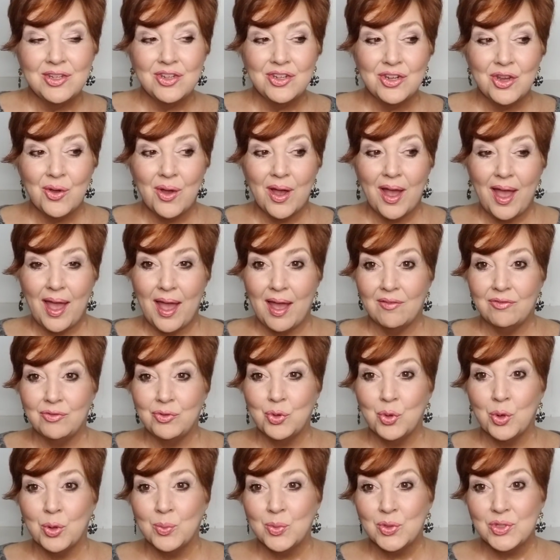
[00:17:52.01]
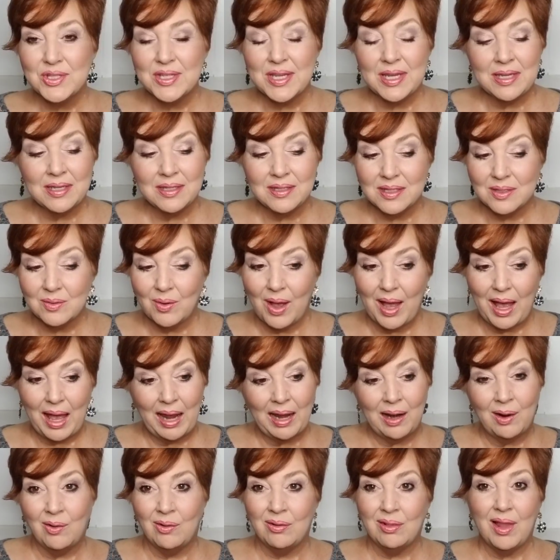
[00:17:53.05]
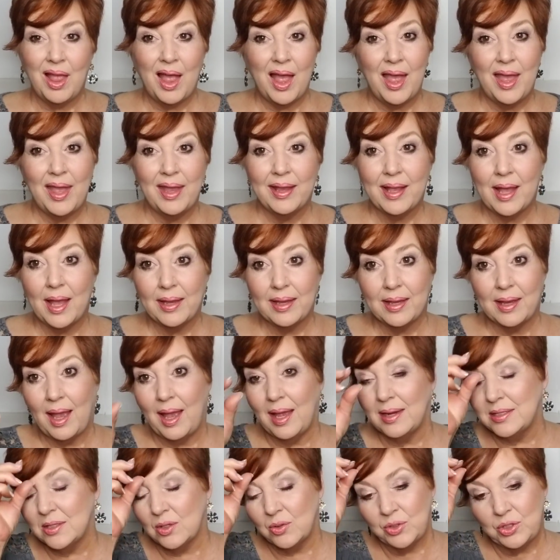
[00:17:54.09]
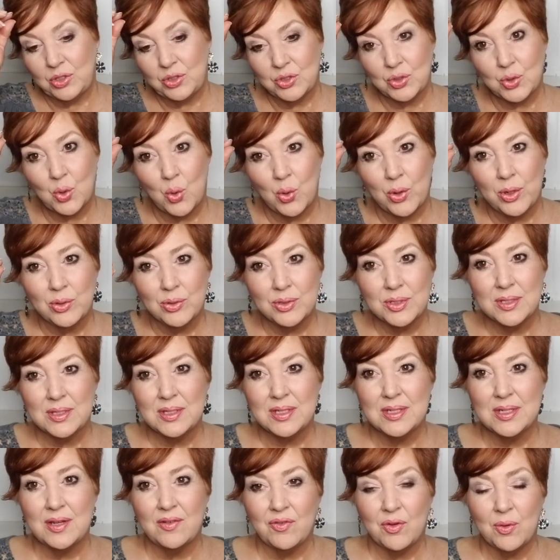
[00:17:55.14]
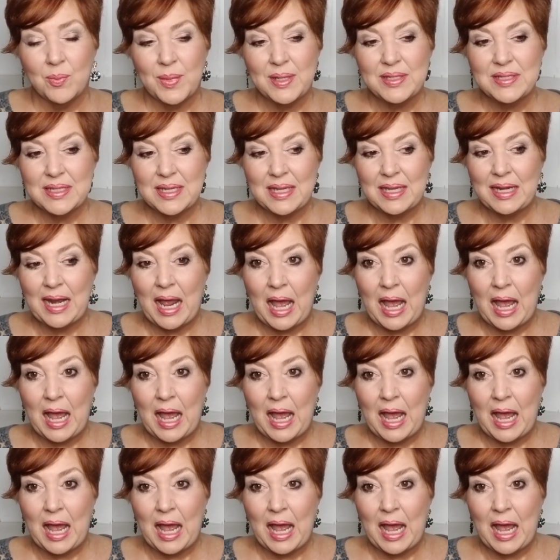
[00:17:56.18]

You know, I have normal skin, so I don't like, I don't use oils and stuff on my skin.